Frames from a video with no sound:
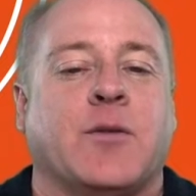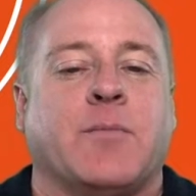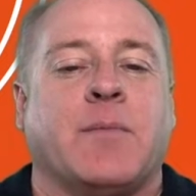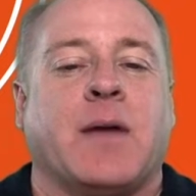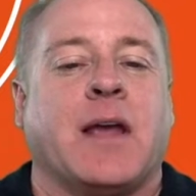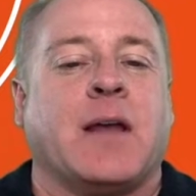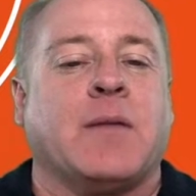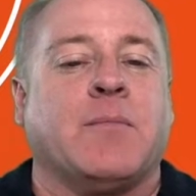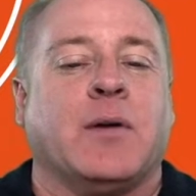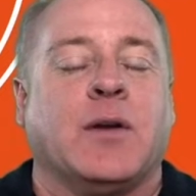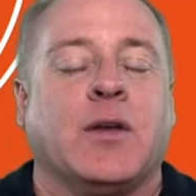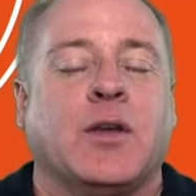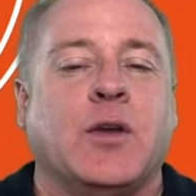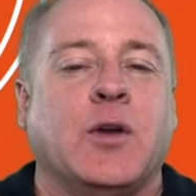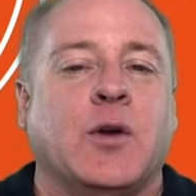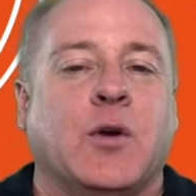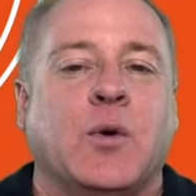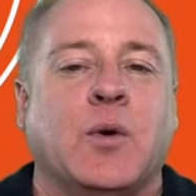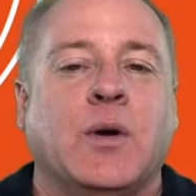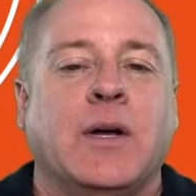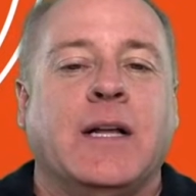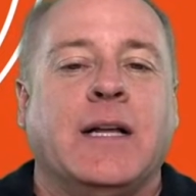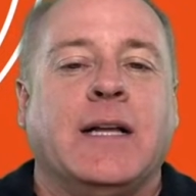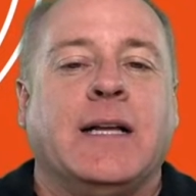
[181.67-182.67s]
domain but
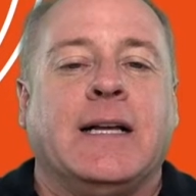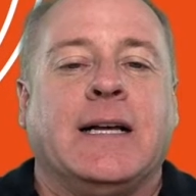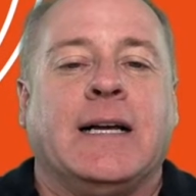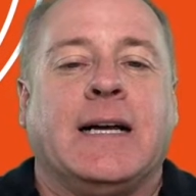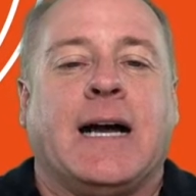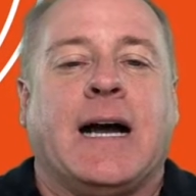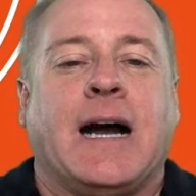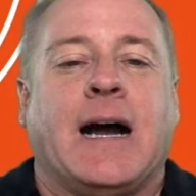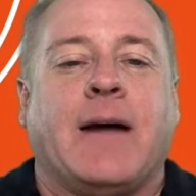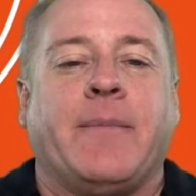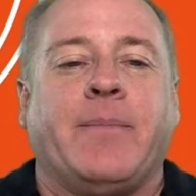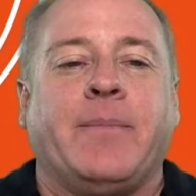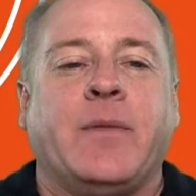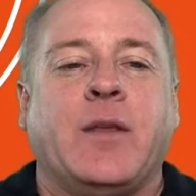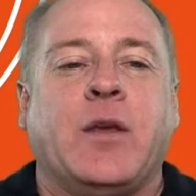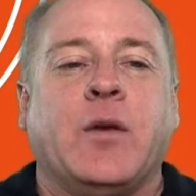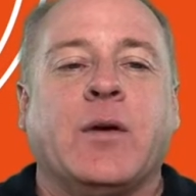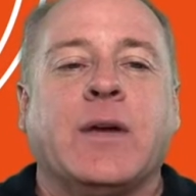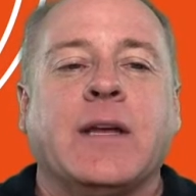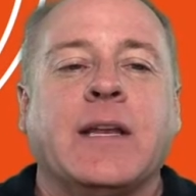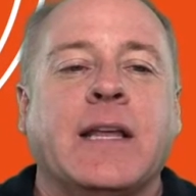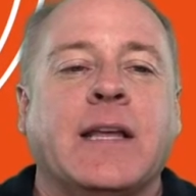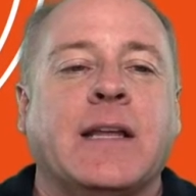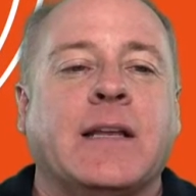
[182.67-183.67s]
you, um,
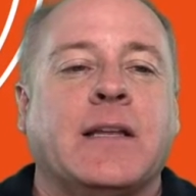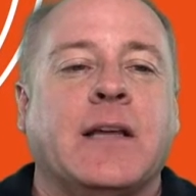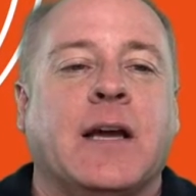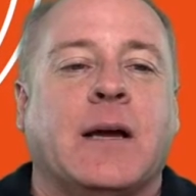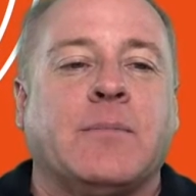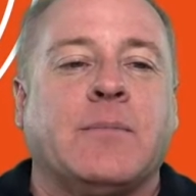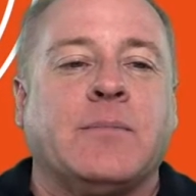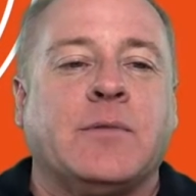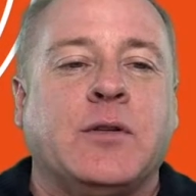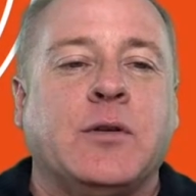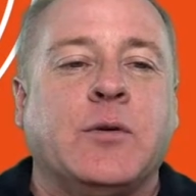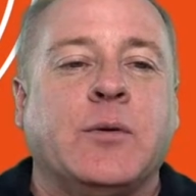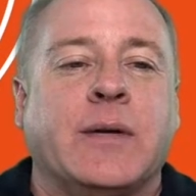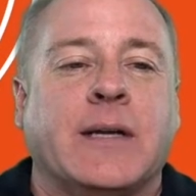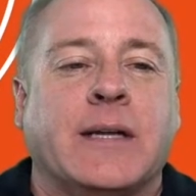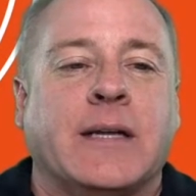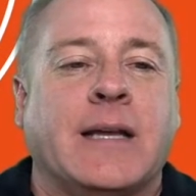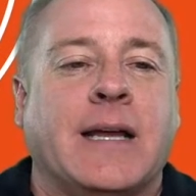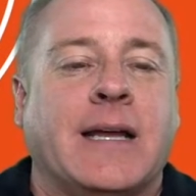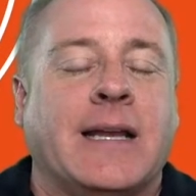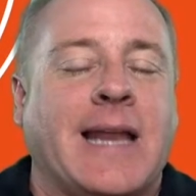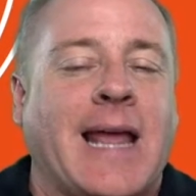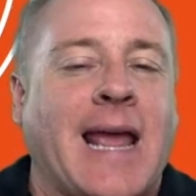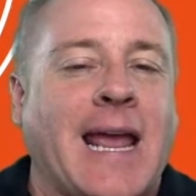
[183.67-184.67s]
you can end up
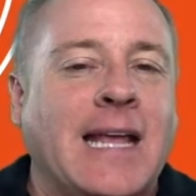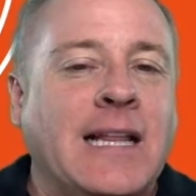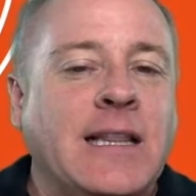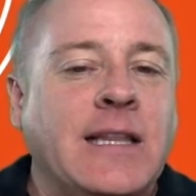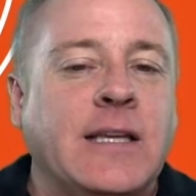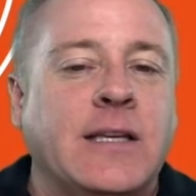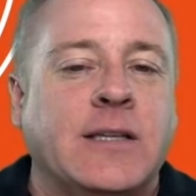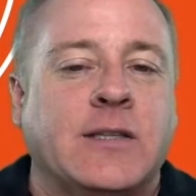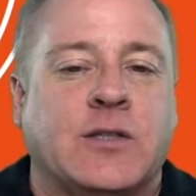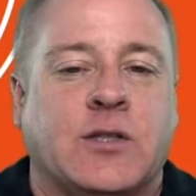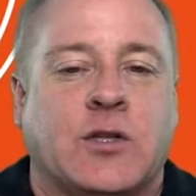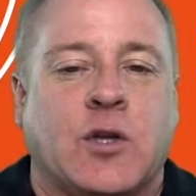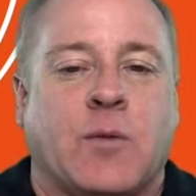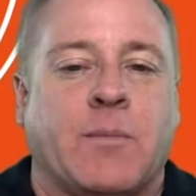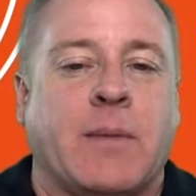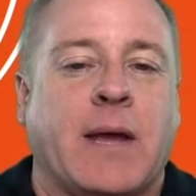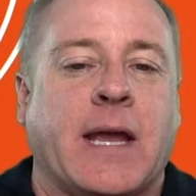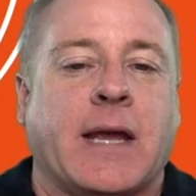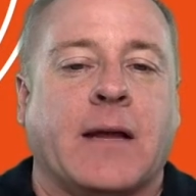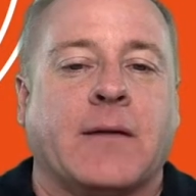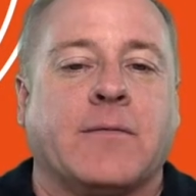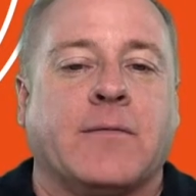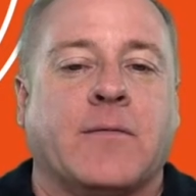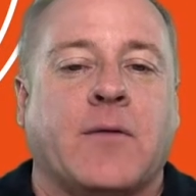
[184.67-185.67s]
doing an alias
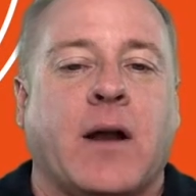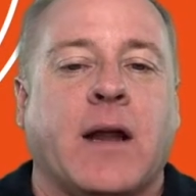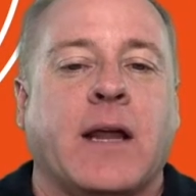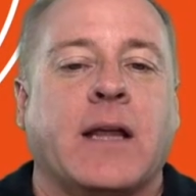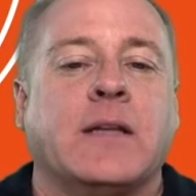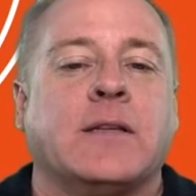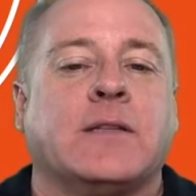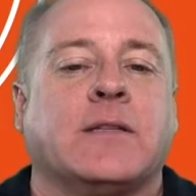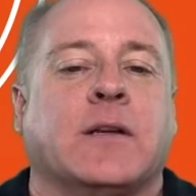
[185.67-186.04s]
domain, right?